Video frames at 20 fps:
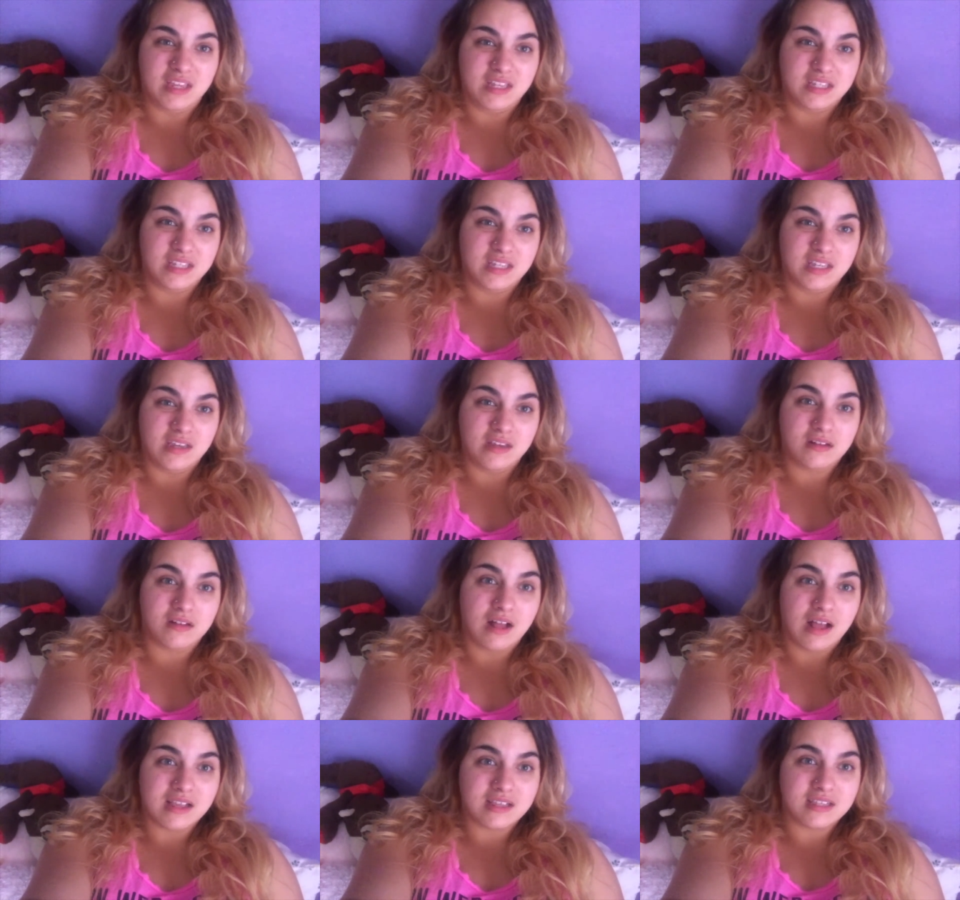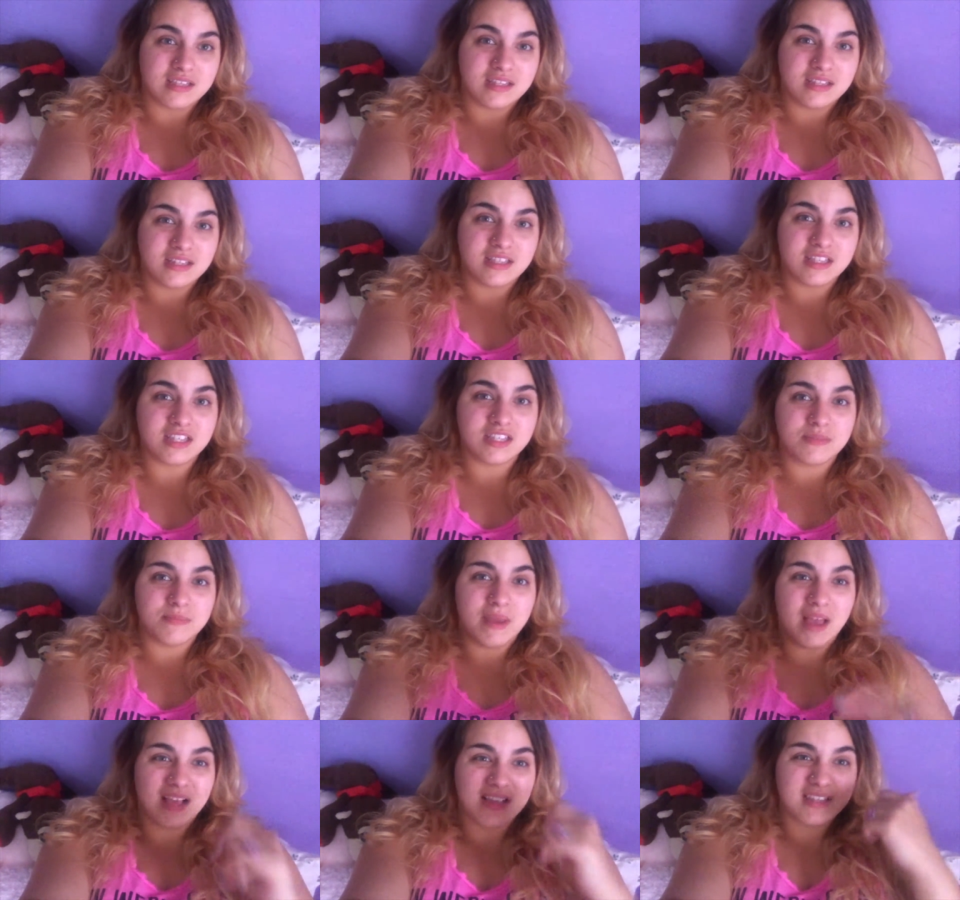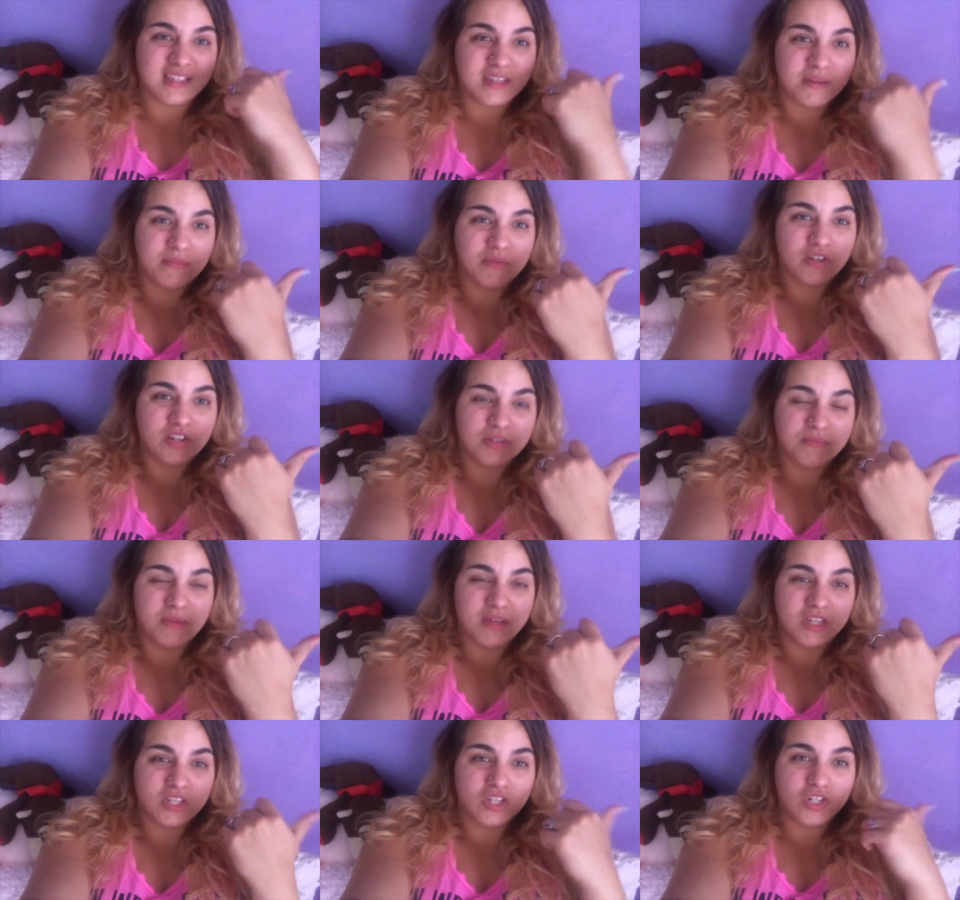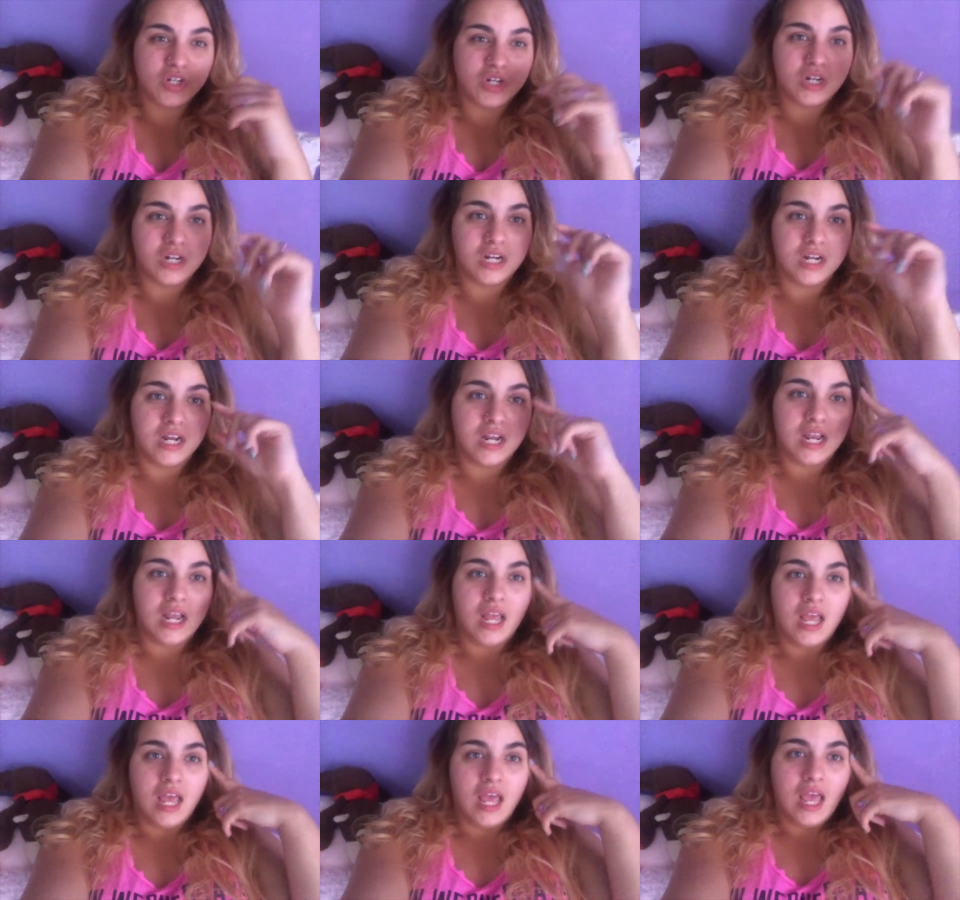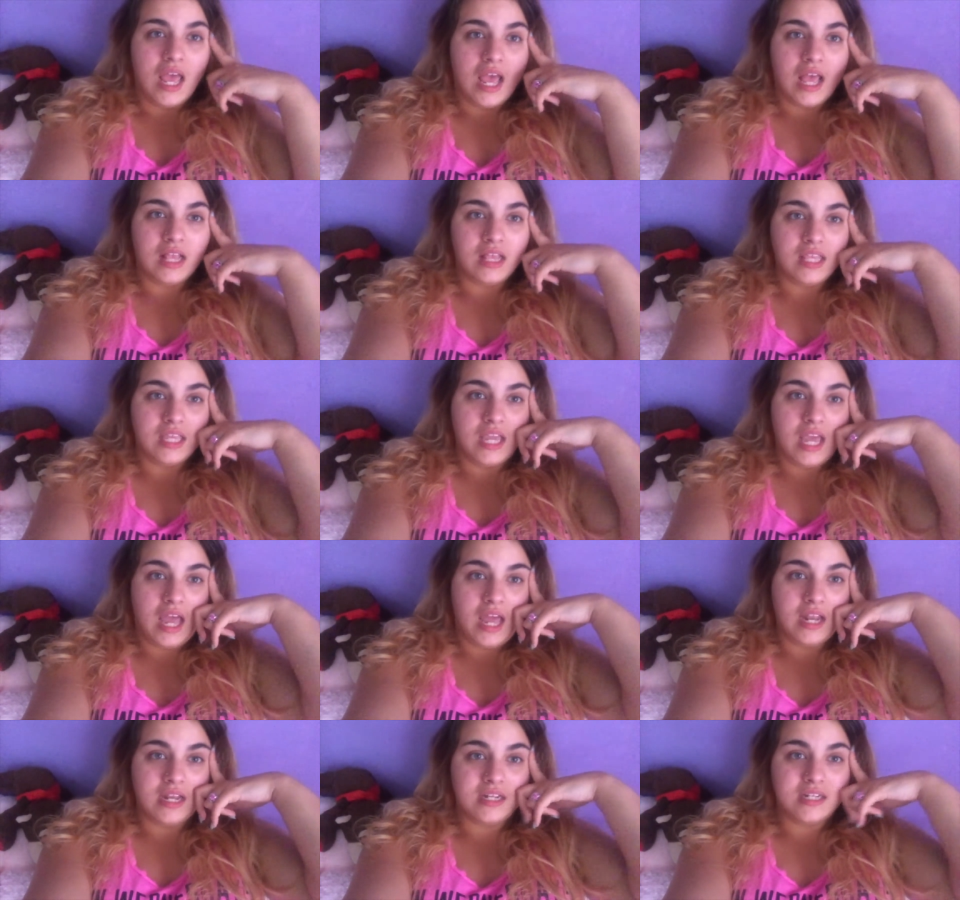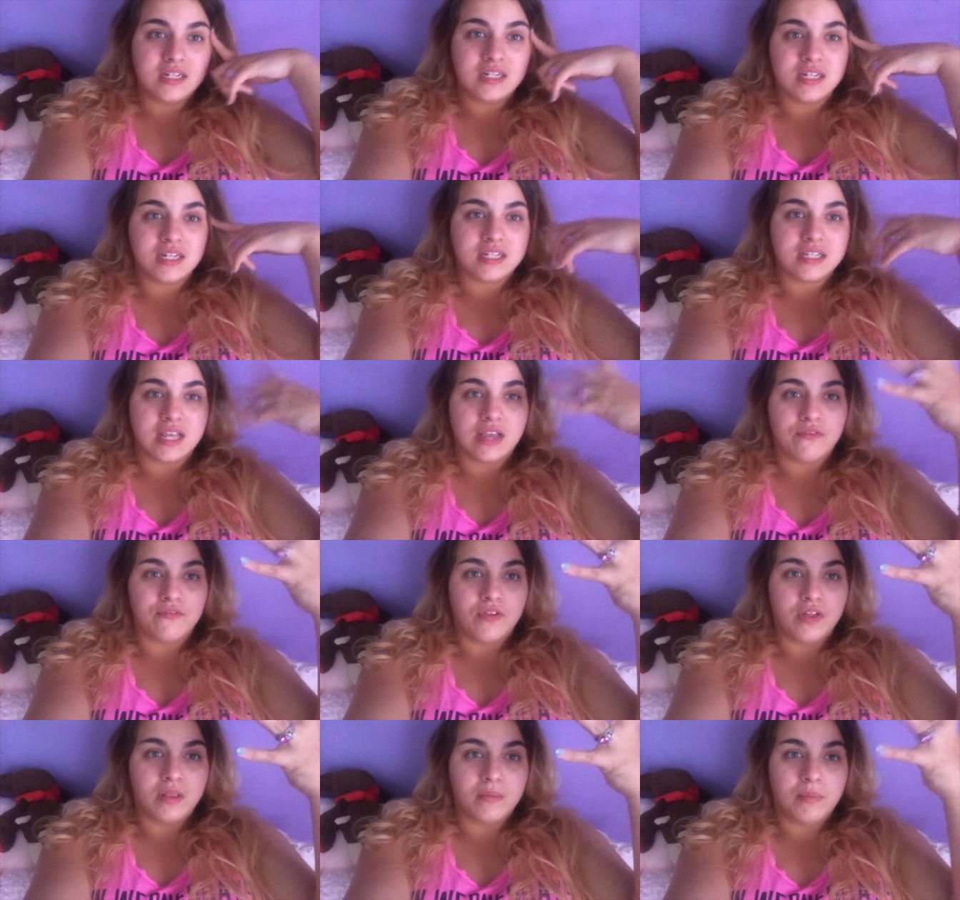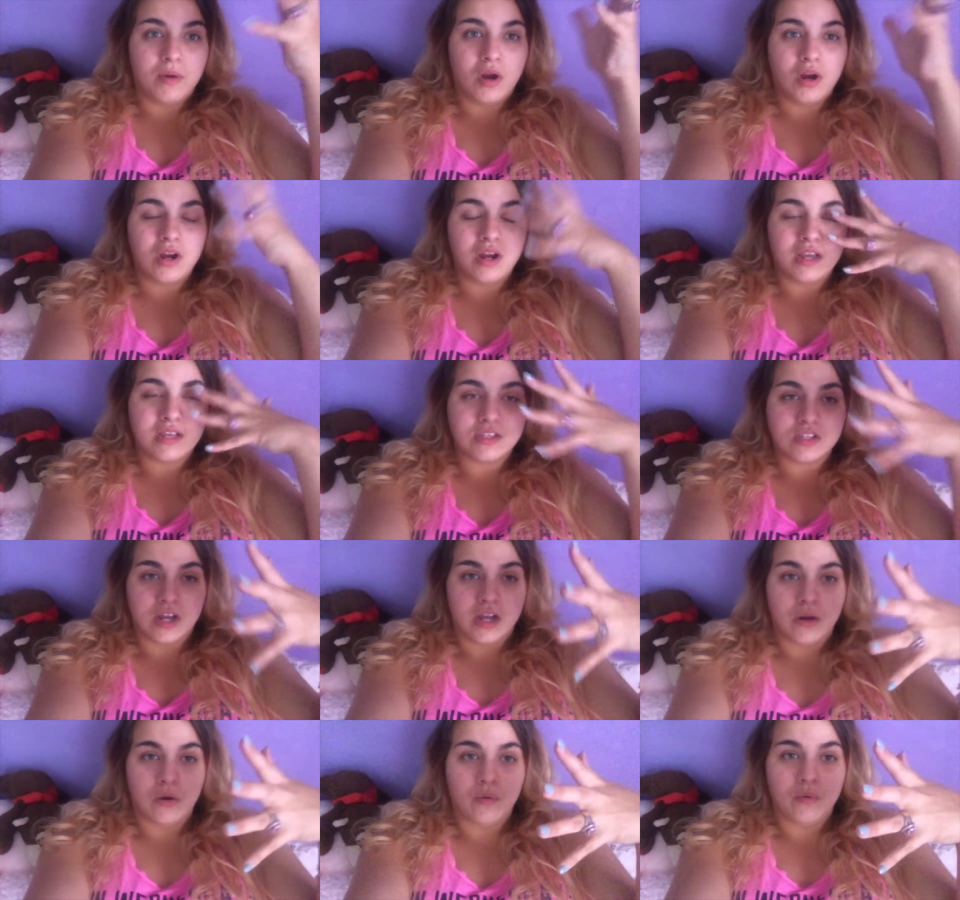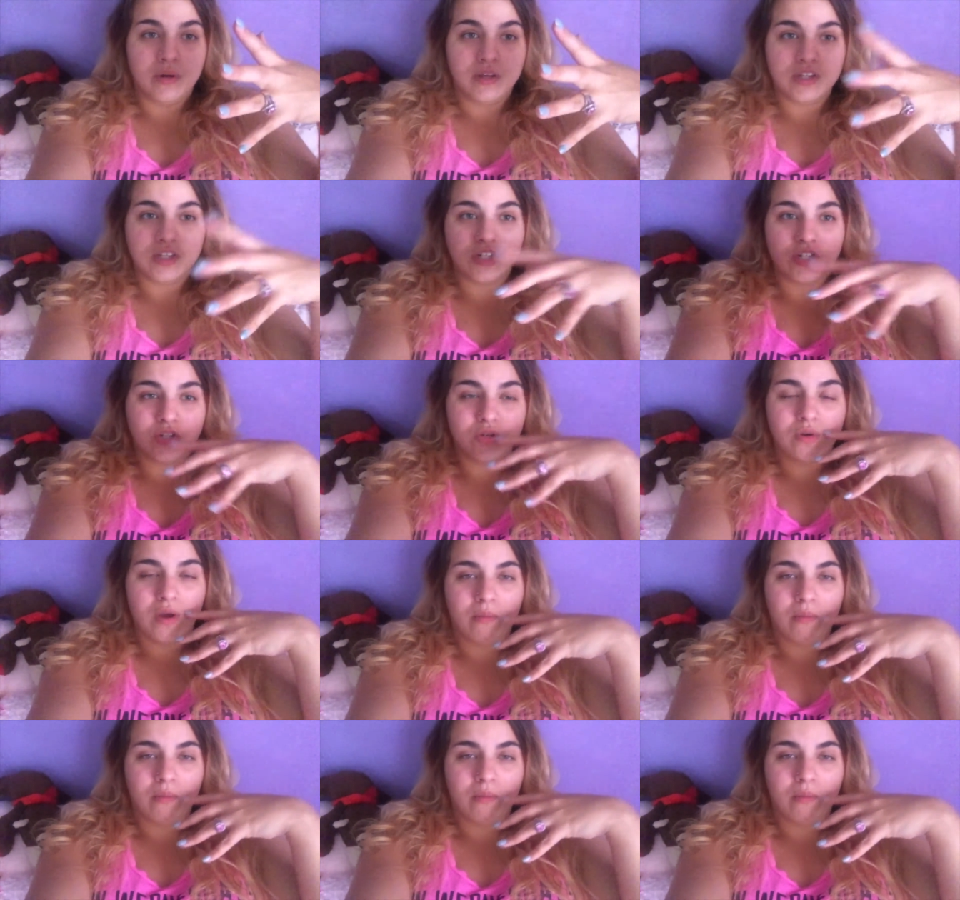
ECE classes this past summer semester at the end because I fell apart as I always do.